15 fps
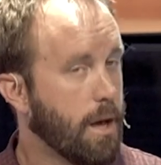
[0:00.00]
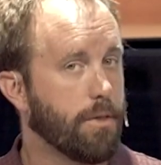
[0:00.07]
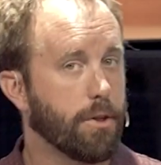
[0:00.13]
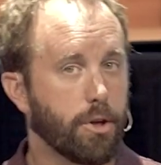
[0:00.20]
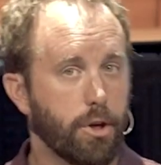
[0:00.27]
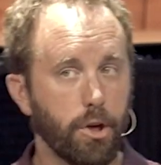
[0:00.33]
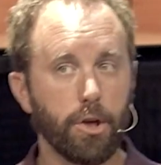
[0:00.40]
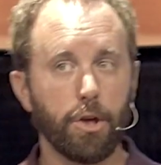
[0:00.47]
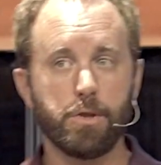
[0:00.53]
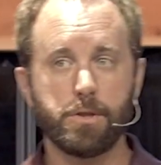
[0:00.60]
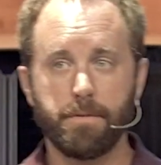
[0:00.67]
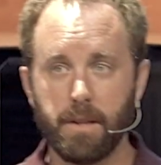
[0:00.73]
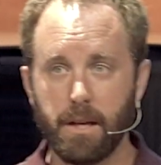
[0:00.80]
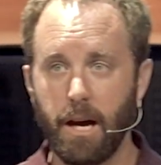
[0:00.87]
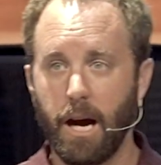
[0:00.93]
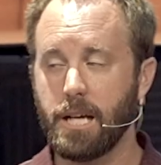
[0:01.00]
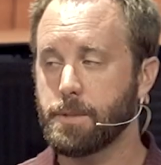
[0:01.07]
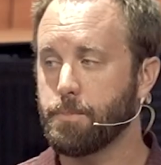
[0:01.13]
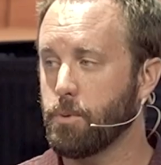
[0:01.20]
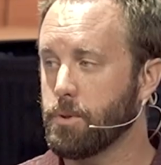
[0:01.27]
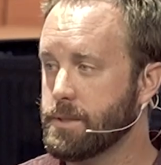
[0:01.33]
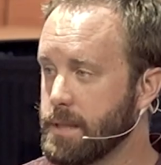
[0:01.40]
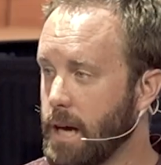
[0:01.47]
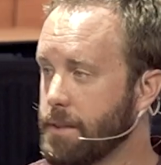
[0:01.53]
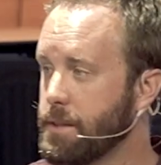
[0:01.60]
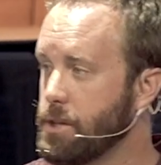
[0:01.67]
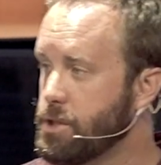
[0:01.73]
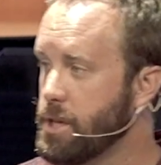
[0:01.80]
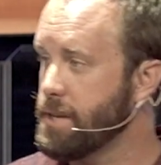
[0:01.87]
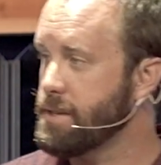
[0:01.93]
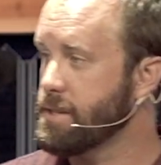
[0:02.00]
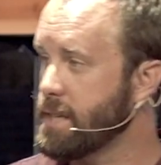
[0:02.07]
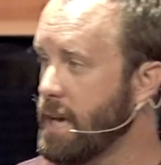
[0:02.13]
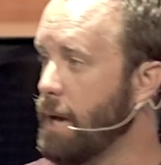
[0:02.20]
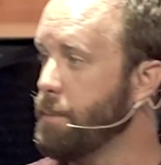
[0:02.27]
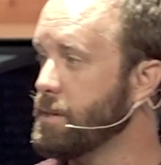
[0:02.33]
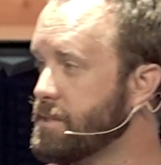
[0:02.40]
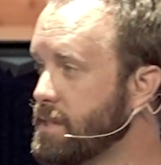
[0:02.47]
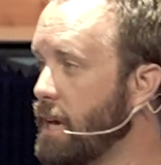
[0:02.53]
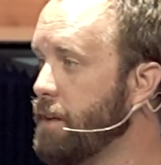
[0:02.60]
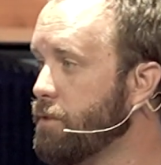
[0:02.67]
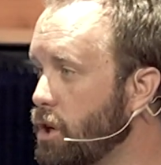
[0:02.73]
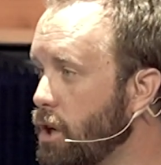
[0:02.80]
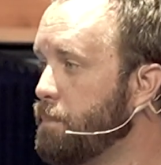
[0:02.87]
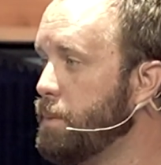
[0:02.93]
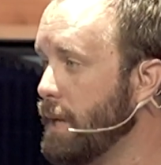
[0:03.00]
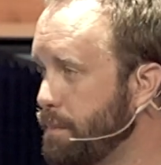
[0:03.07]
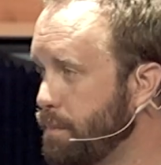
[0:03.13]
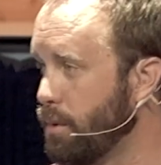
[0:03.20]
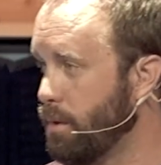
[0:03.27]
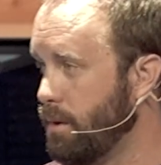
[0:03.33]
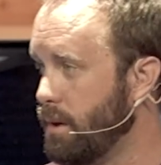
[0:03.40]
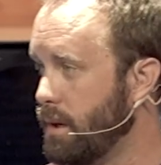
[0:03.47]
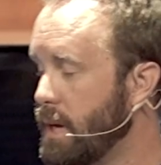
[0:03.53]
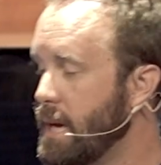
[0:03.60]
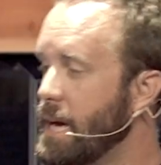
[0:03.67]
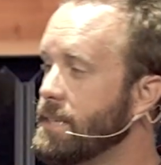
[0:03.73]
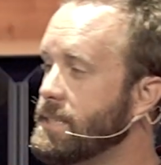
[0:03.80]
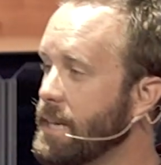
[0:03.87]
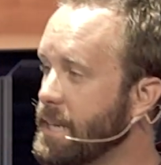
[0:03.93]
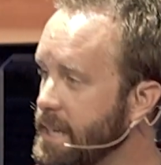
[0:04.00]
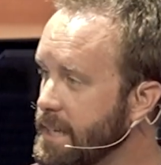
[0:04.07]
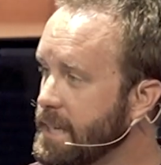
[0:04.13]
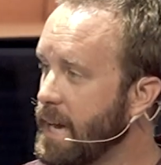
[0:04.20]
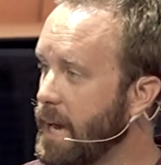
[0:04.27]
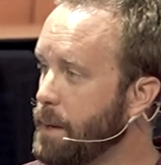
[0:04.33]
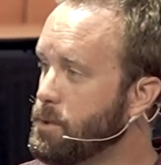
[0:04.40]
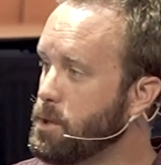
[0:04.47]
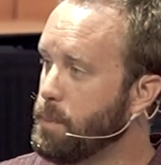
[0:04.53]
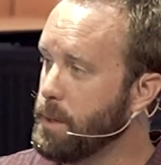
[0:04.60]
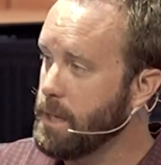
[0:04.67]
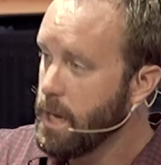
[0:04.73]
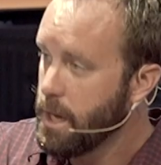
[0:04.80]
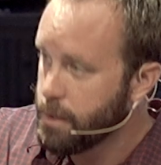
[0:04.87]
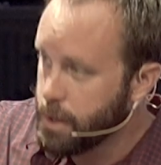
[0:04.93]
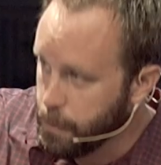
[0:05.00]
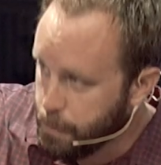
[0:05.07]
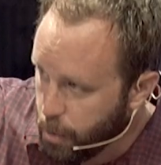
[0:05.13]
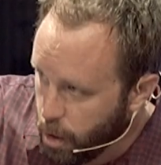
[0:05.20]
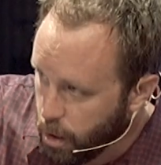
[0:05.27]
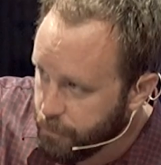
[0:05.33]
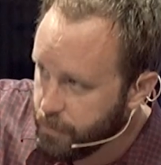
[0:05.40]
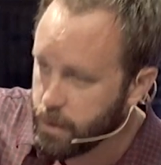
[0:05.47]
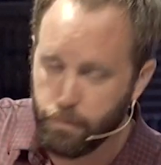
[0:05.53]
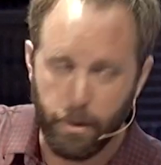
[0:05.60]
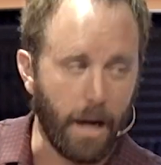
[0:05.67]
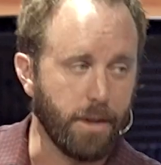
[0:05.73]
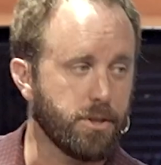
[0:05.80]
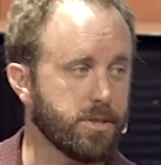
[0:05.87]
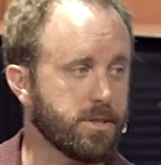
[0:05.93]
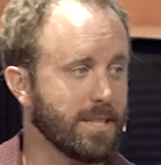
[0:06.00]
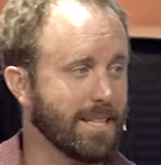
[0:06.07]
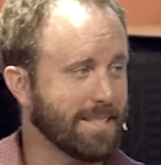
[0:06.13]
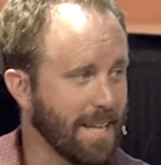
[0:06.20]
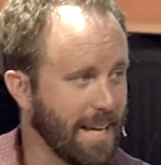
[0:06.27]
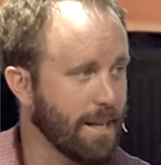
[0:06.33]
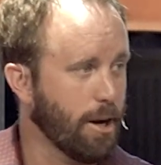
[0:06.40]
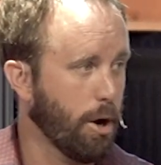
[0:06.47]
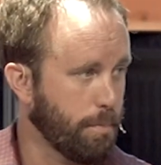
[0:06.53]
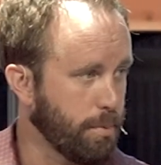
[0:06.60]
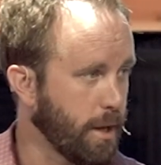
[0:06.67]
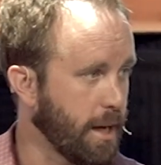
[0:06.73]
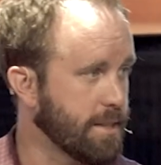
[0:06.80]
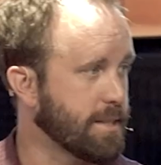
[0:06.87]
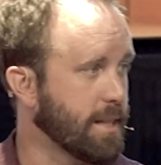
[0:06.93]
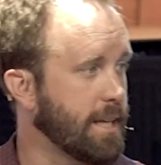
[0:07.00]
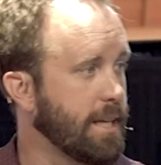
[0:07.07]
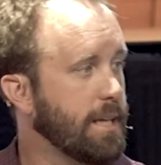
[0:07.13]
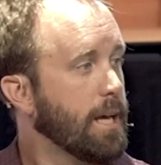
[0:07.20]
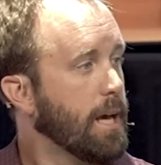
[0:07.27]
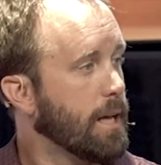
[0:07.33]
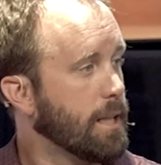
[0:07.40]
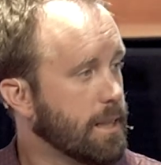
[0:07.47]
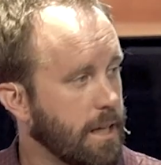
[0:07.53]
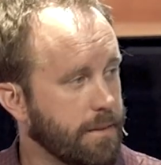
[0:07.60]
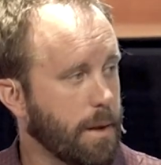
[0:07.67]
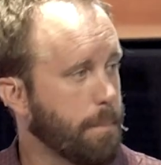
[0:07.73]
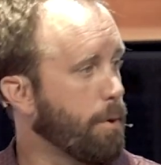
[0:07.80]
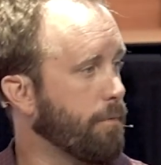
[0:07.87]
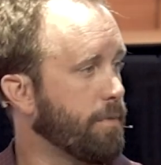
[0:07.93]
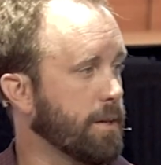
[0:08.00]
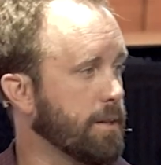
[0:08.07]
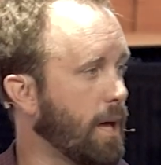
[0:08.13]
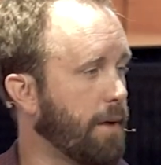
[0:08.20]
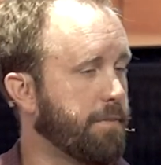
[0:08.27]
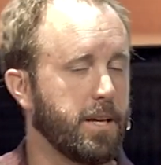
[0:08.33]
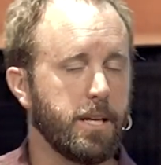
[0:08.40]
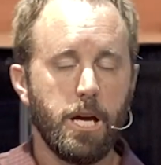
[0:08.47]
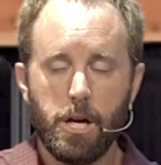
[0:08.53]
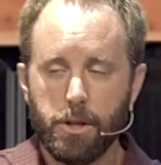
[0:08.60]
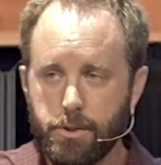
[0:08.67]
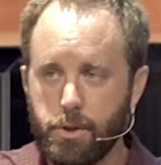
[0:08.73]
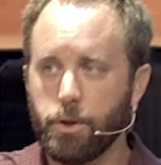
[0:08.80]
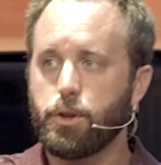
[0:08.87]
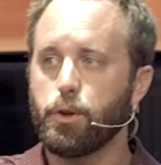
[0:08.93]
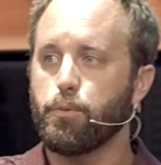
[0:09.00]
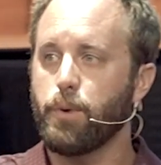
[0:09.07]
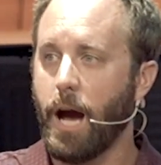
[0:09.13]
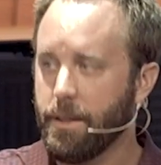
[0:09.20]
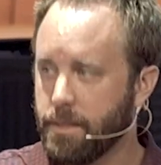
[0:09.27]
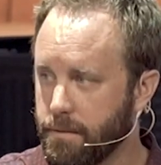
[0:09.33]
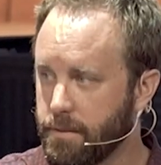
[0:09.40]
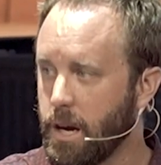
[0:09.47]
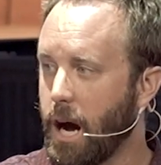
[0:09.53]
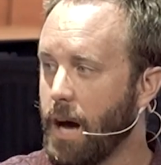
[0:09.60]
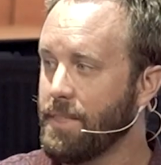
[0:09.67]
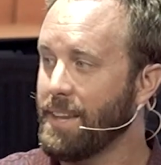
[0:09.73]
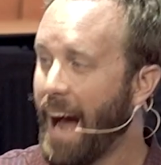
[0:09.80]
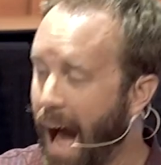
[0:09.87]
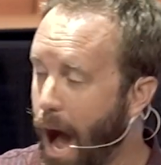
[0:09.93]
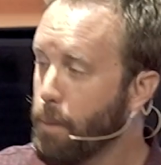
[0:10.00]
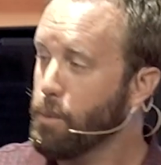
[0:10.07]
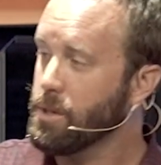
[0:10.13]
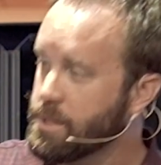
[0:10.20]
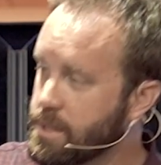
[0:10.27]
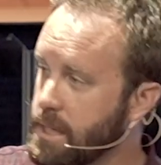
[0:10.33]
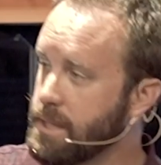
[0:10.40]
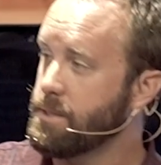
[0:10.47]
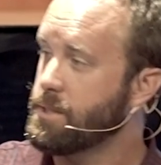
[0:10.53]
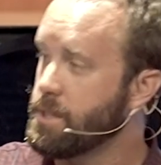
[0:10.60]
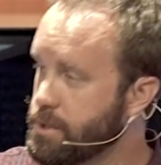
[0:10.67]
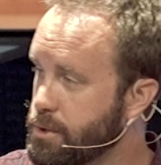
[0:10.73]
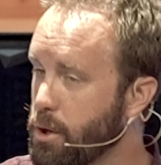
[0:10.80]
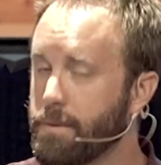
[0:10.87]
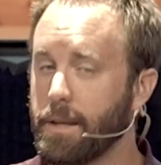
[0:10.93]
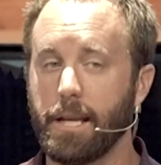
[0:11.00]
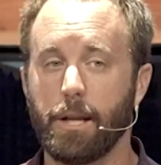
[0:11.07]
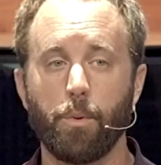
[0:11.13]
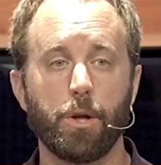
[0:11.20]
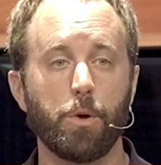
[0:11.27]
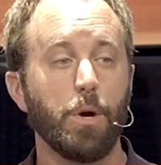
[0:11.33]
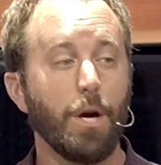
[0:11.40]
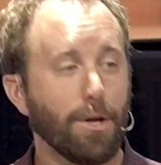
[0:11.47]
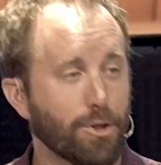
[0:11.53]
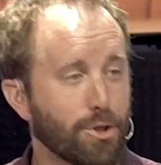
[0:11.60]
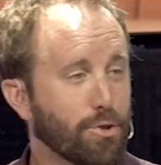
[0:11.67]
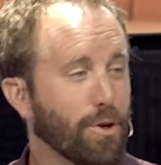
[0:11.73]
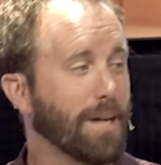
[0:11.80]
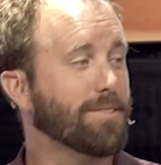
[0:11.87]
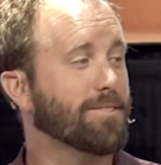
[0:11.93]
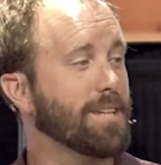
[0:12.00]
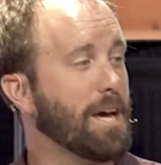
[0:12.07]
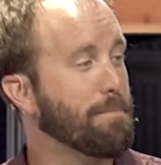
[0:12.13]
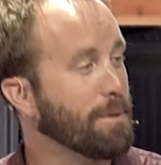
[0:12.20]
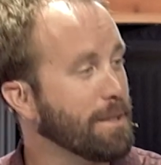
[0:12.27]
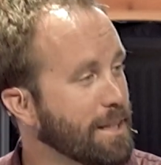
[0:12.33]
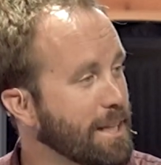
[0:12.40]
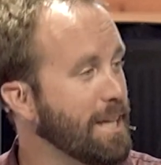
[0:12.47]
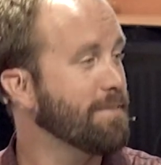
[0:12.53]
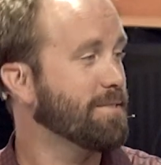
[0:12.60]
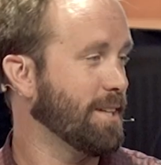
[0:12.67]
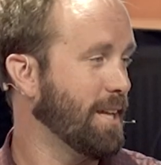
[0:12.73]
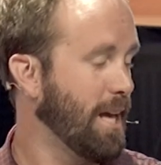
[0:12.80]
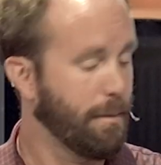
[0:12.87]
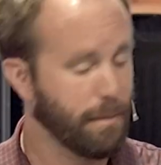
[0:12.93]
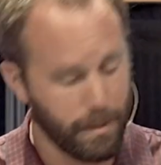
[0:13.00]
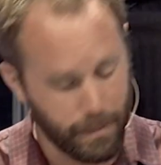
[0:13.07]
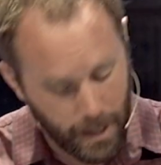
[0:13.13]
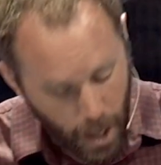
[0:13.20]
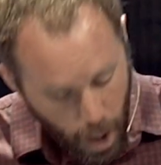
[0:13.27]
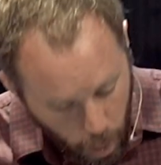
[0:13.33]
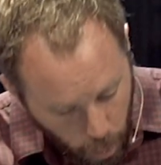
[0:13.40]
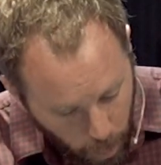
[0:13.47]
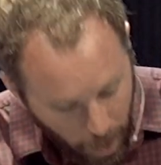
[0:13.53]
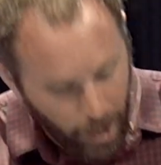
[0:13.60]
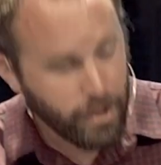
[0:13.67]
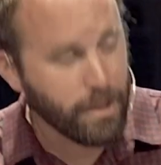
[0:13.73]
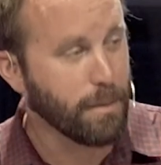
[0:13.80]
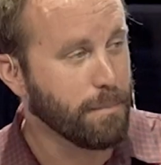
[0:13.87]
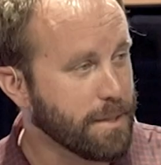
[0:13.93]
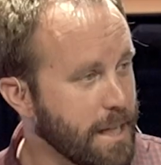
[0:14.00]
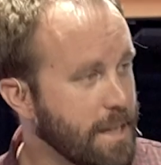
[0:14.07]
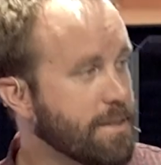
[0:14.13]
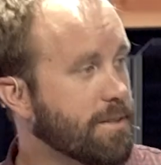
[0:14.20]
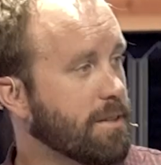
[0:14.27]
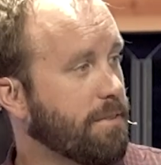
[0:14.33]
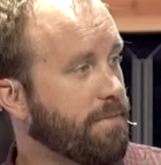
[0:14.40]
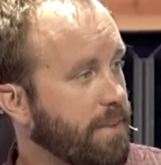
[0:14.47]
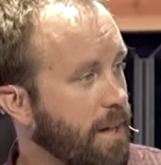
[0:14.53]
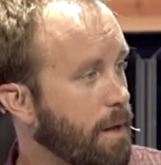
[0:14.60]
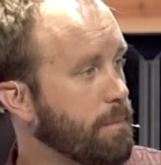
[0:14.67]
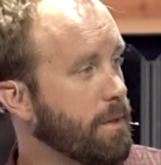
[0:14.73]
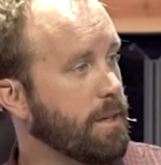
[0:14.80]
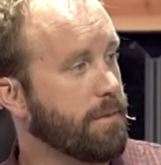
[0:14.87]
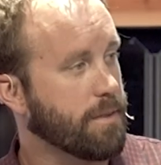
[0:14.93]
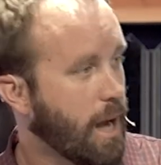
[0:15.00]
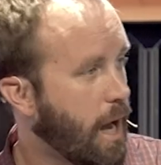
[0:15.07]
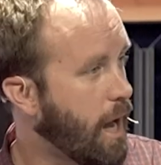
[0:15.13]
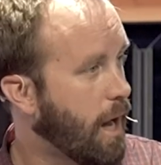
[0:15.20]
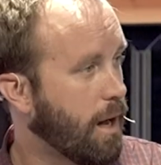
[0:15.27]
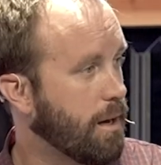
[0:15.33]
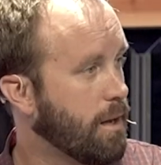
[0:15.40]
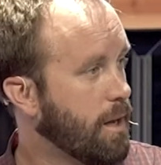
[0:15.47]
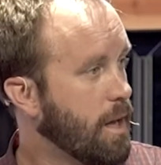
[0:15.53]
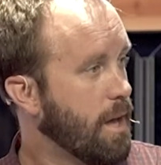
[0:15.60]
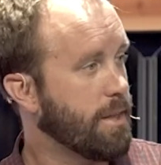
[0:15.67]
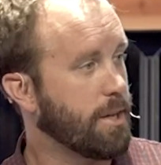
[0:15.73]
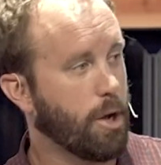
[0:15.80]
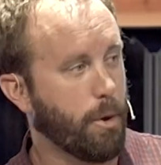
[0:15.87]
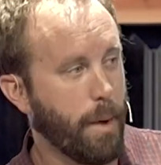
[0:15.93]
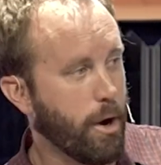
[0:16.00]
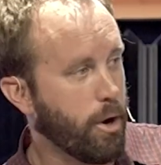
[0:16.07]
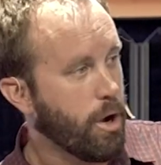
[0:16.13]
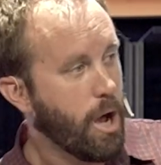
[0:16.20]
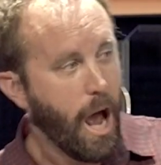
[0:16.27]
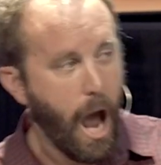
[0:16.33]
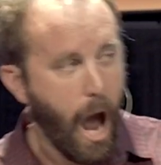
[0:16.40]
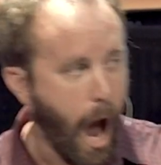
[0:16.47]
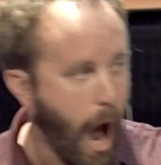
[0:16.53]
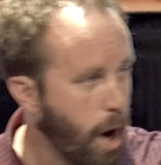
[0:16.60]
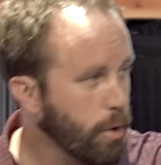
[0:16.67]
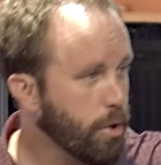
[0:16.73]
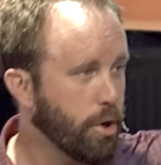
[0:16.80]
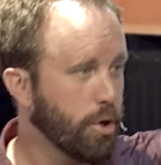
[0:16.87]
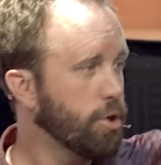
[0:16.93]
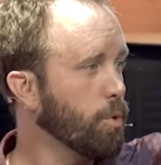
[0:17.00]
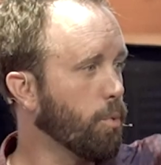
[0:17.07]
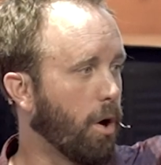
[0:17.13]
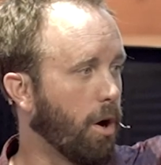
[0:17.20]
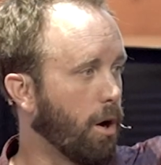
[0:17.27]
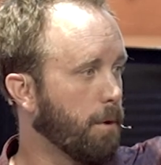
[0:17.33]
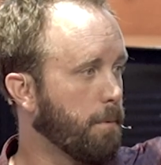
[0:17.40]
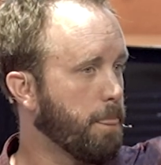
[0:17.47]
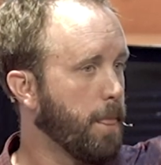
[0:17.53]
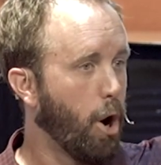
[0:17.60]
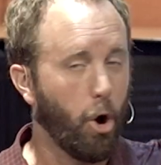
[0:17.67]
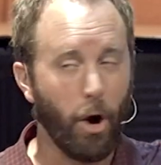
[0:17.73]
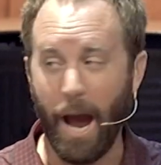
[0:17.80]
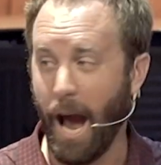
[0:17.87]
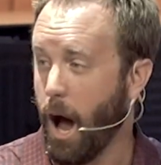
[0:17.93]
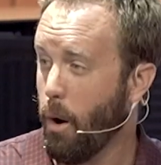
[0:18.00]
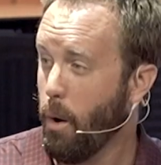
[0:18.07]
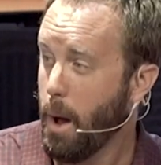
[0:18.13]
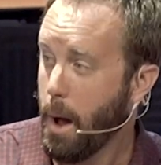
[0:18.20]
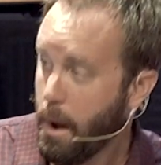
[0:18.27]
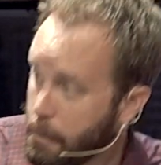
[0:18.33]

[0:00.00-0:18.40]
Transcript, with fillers: The good news of the gospel is not that Jesus came to save good people. It's that he came to be the perfect righteousness in our place, that he lived a perfect life. He took the wrath of God that our sins deserve, that anyone who trusts and believes in him can be welcomed into the family of God, that no matter how good you are or how